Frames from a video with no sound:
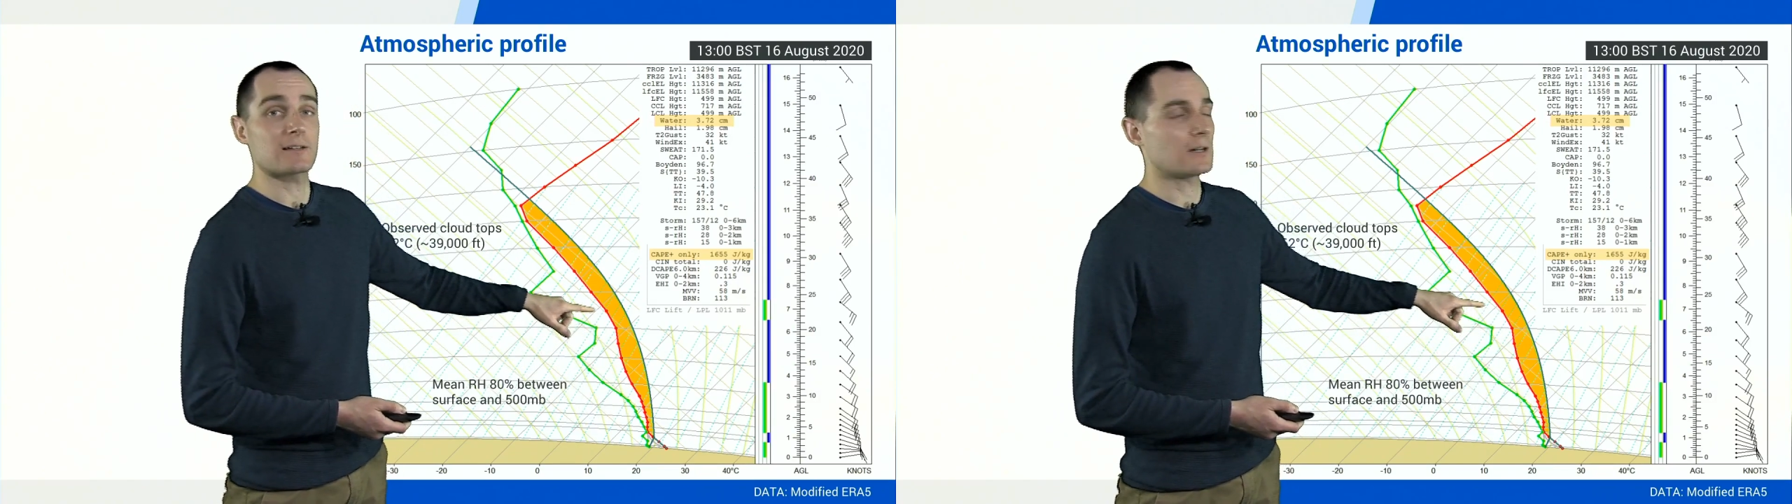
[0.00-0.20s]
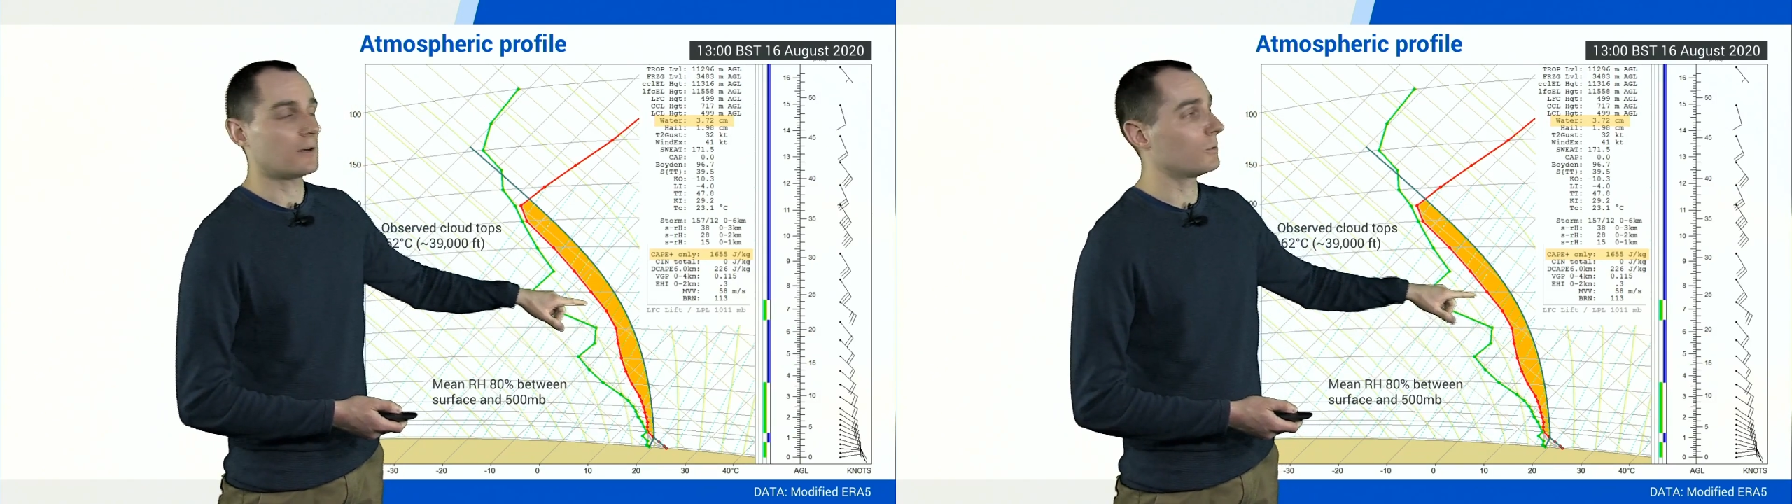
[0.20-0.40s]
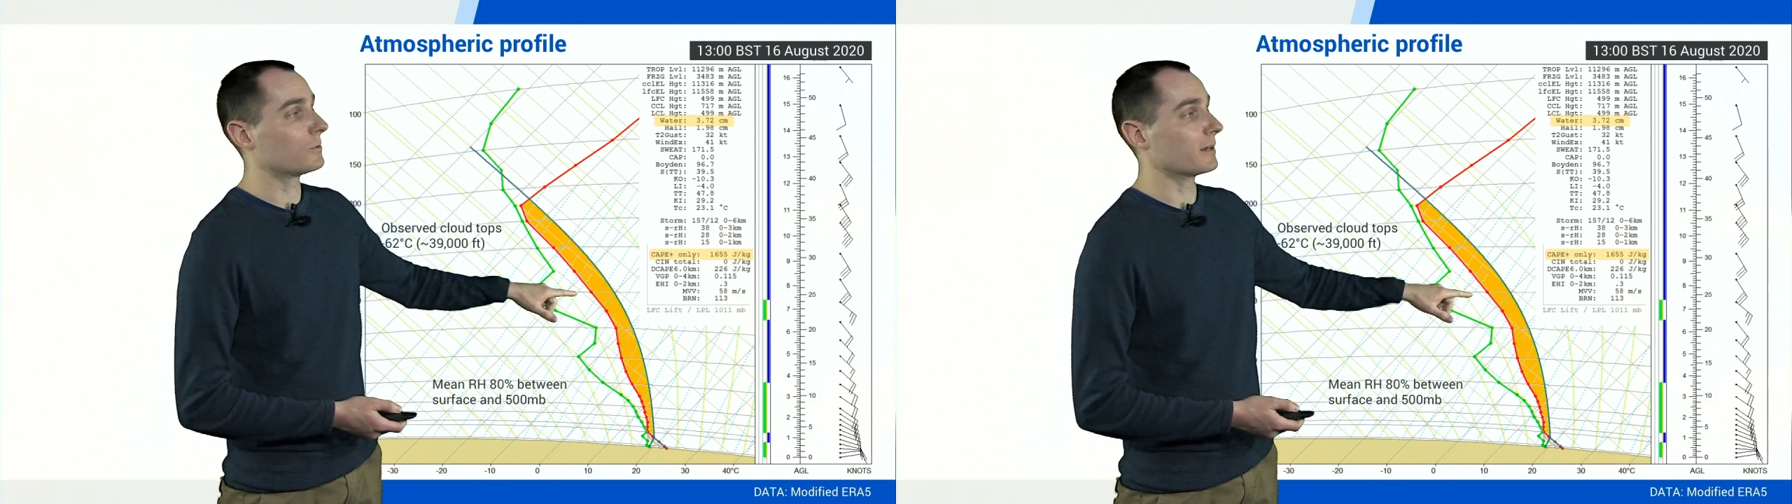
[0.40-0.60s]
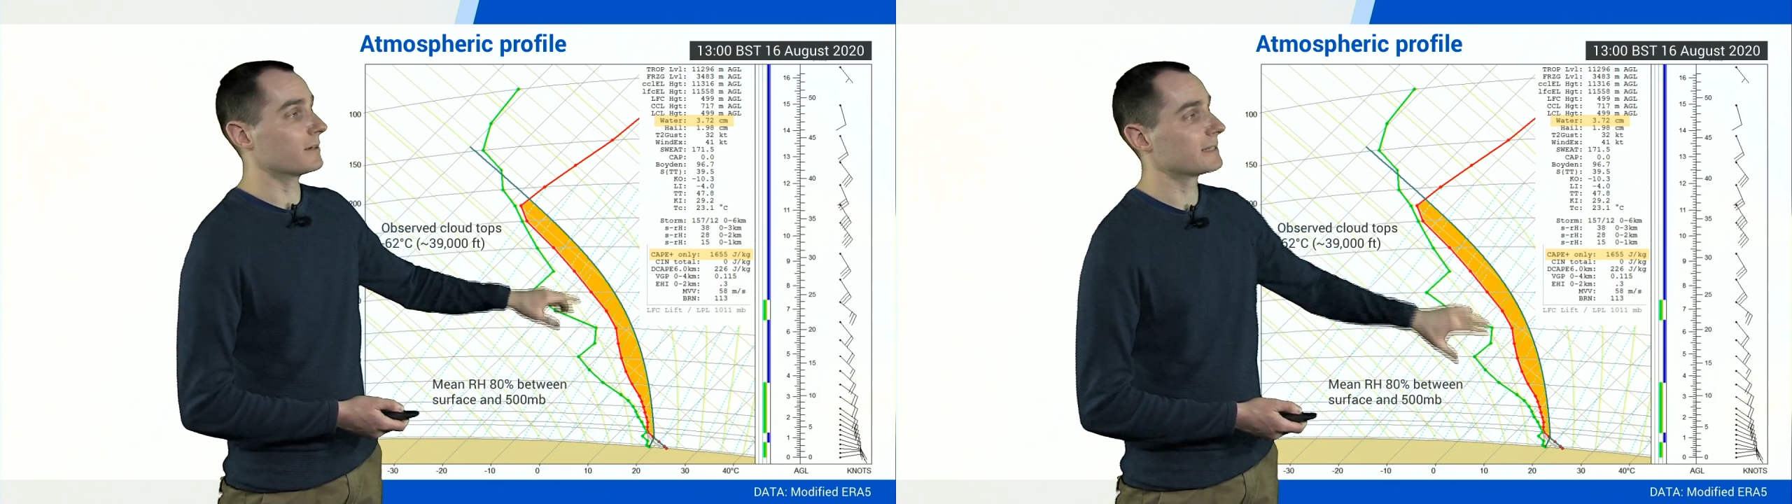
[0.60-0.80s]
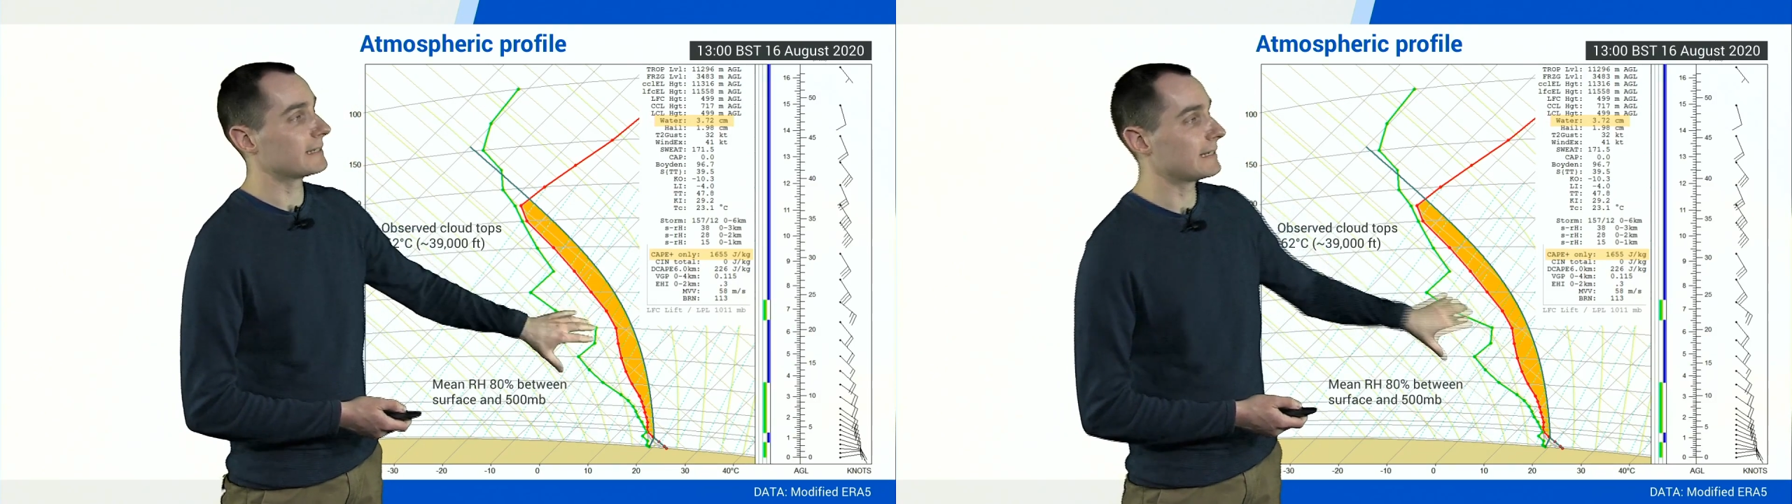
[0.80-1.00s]
colder
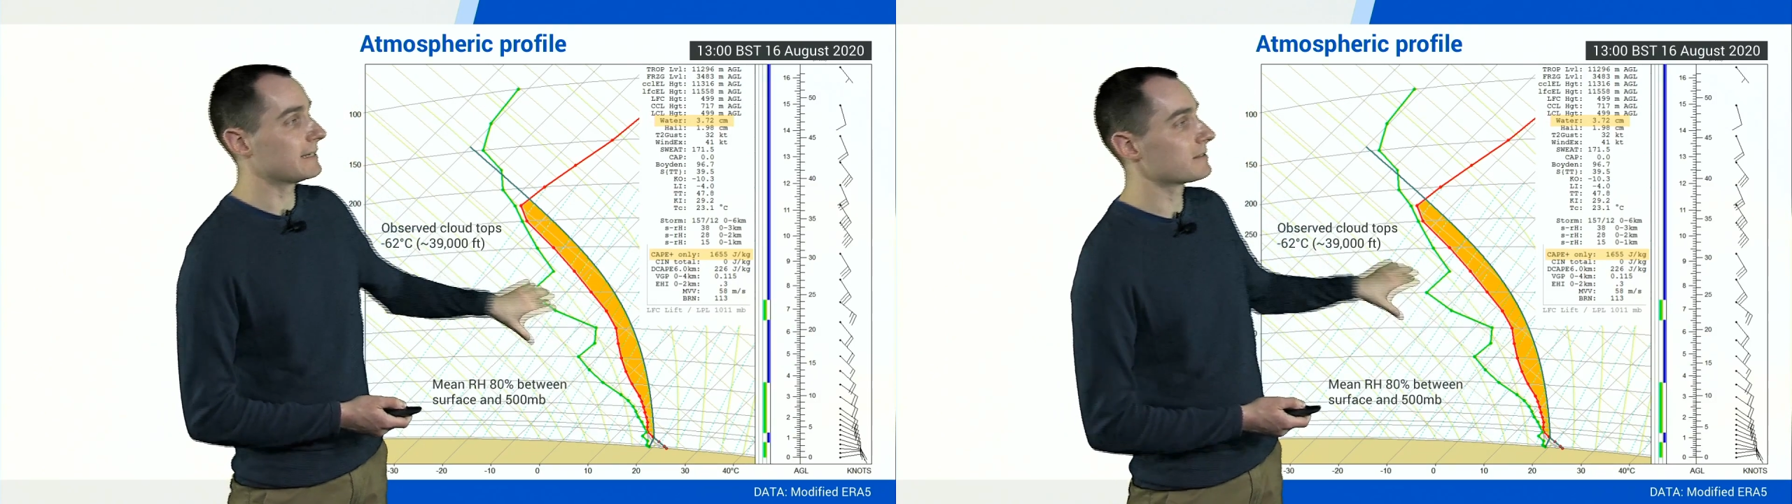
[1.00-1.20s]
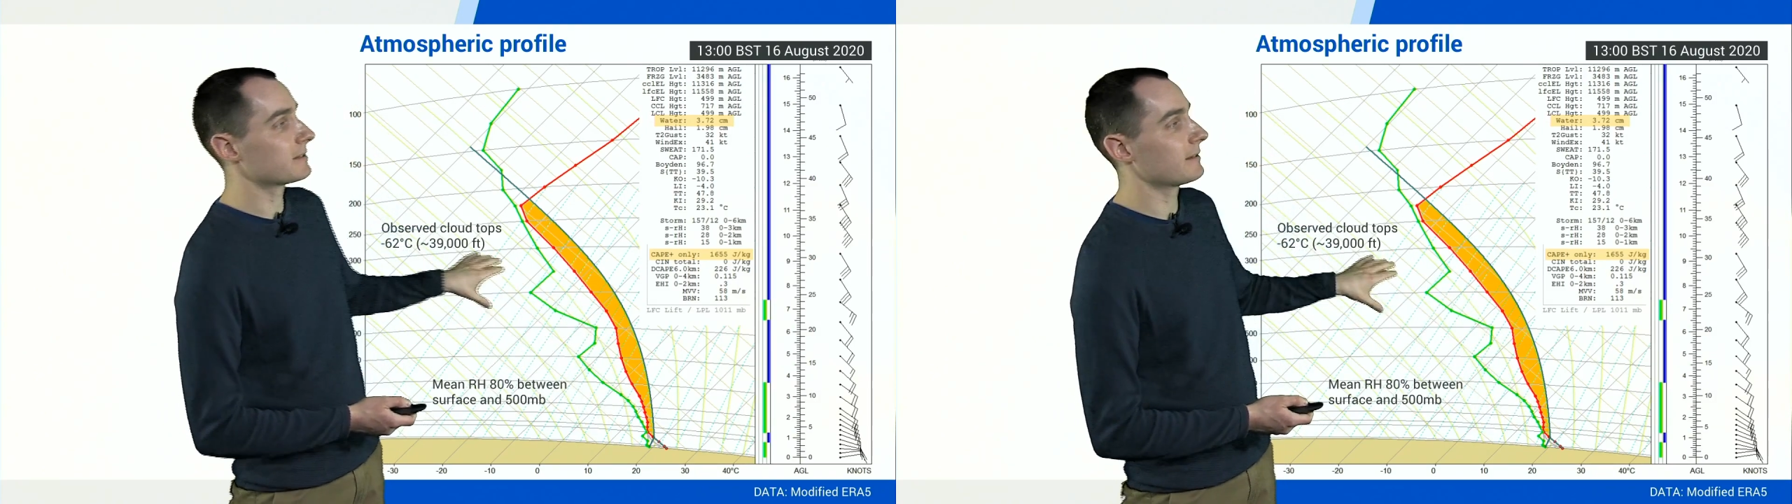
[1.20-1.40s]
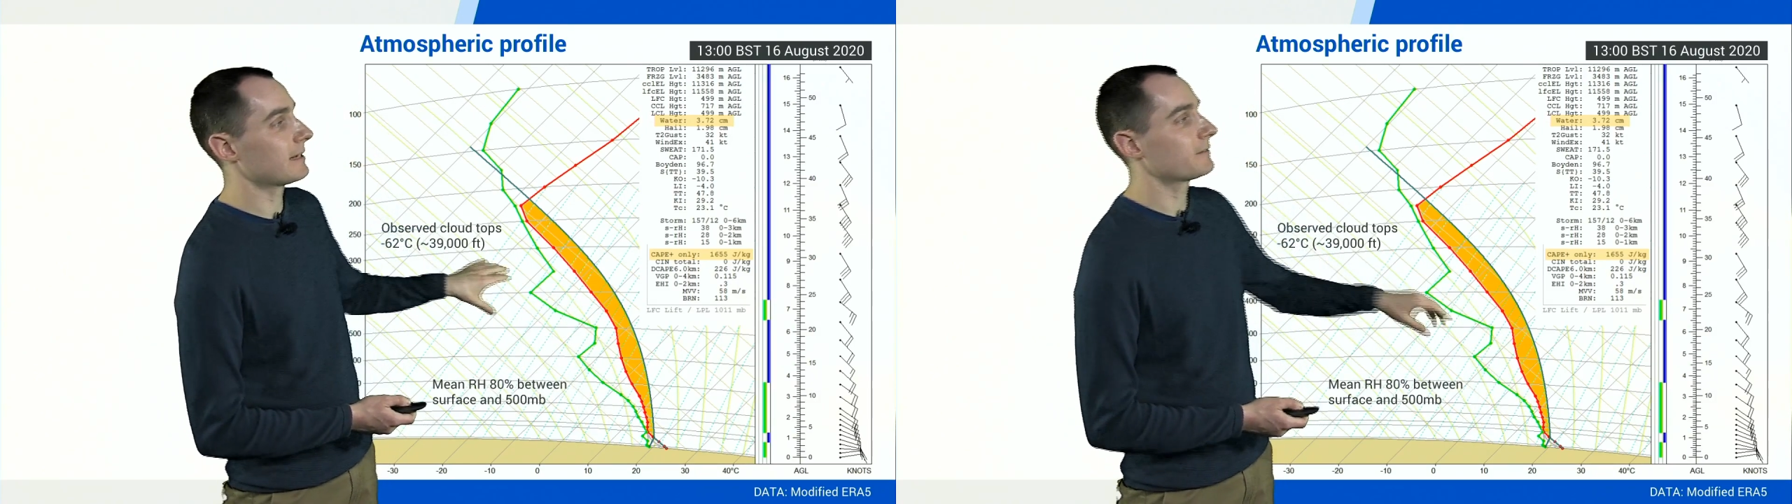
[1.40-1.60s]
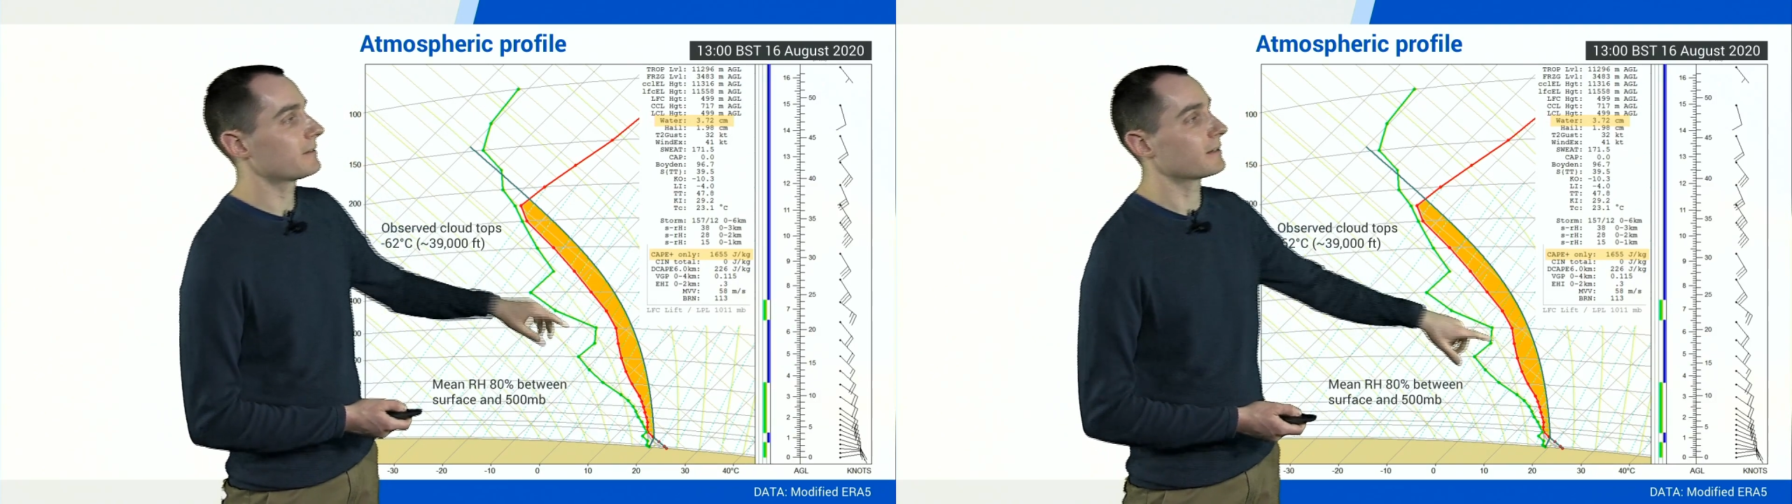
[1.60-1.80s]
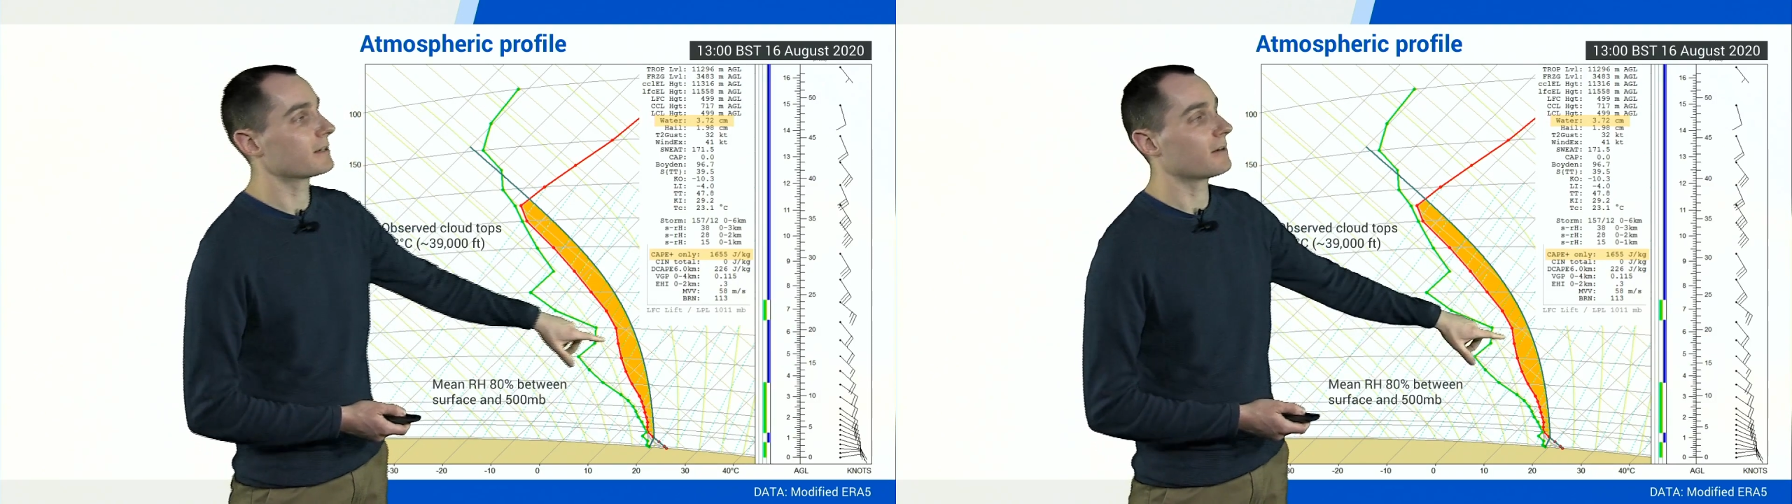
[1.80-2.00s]
as it leans to the left of
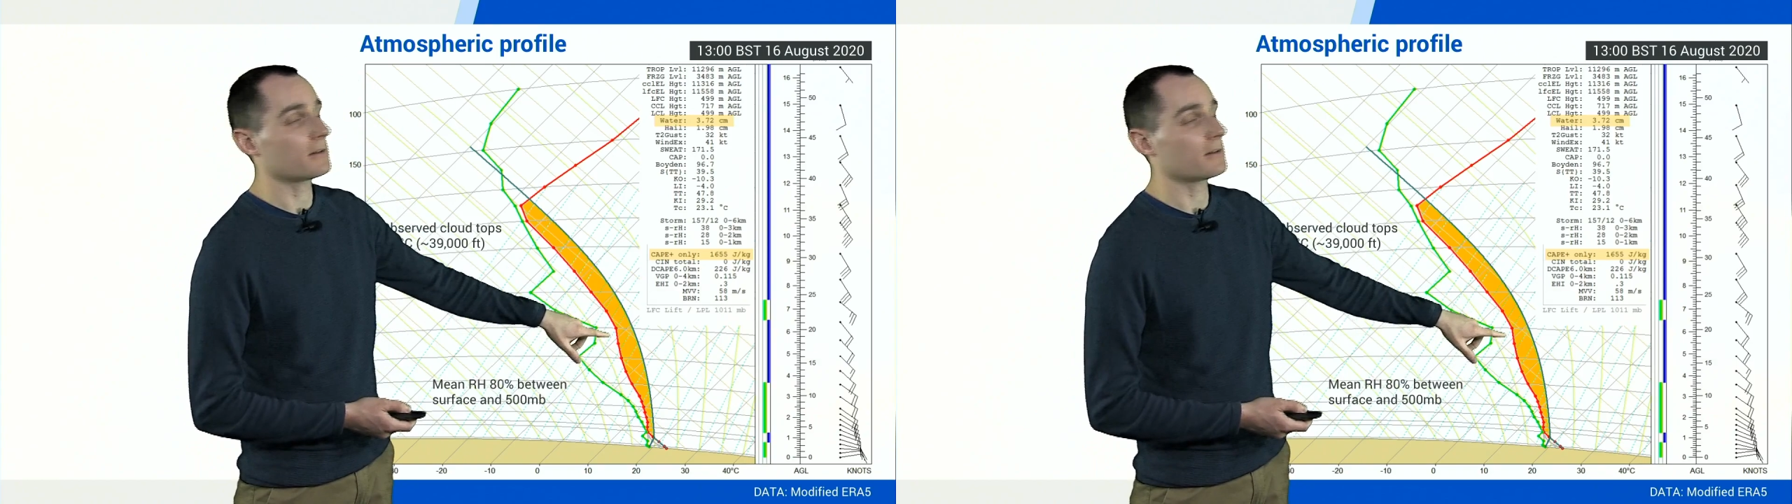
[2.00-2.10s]
the,